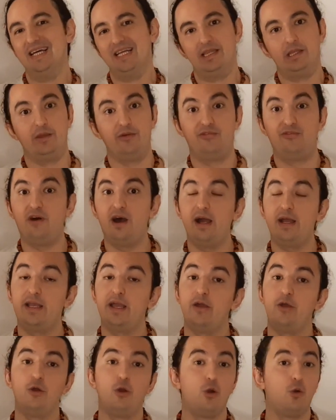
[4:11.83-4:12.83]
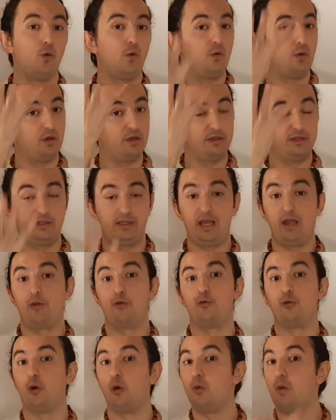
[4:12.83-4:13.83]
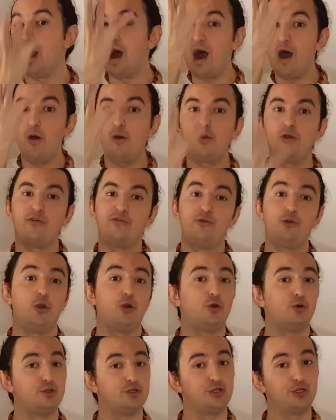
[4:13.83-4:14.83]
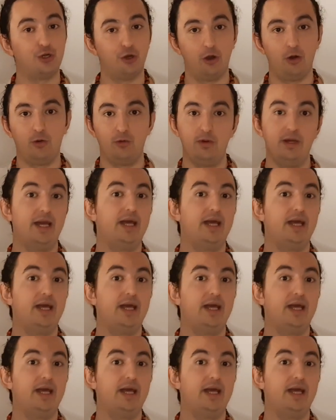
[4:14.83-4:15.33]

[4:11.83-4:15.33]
The fire can grow out of your control